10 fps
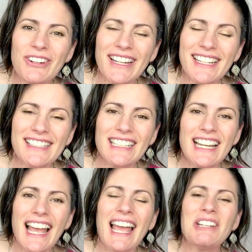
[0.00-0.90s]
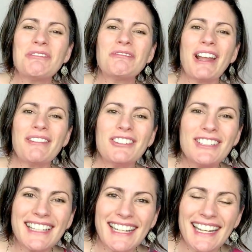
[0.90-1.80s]
it and revel
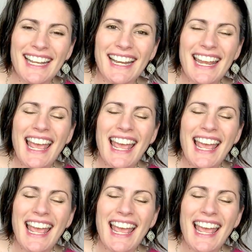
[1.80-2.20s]
in it.